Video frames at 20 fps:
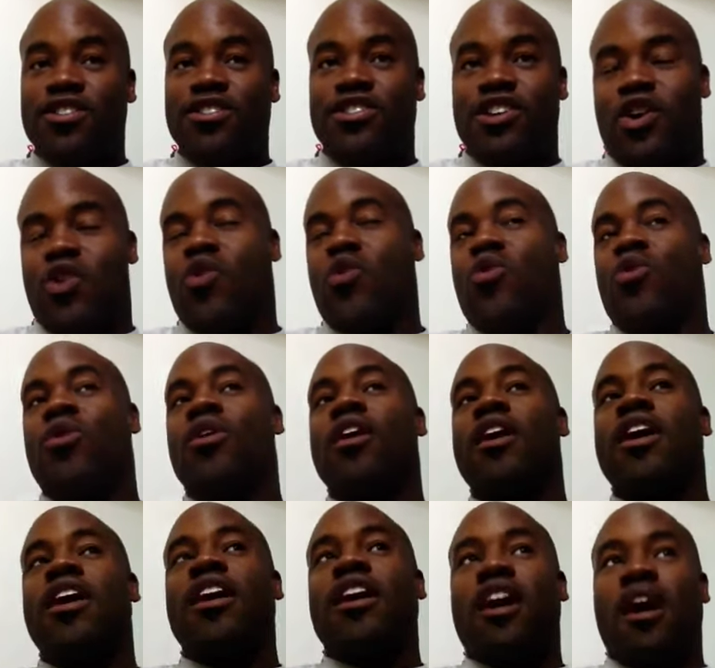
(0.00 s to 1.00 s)
So
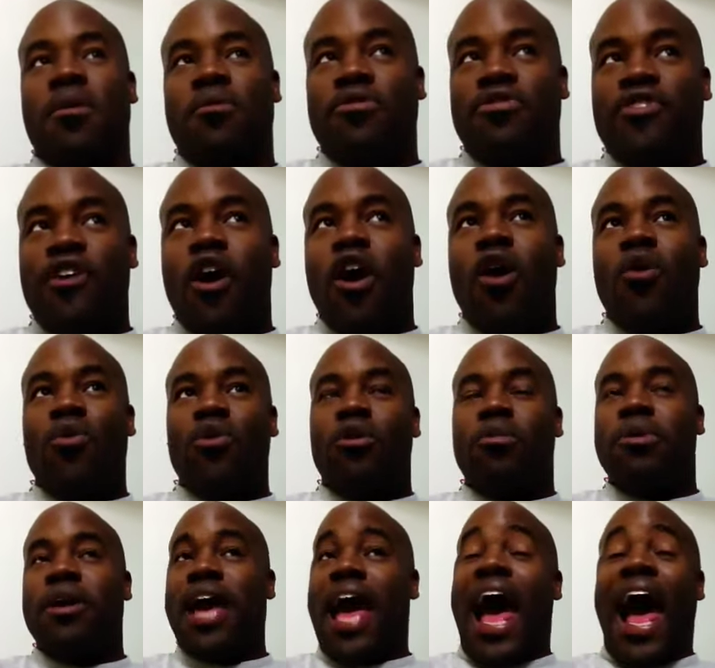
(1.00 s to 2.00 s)
come fall, we'll be an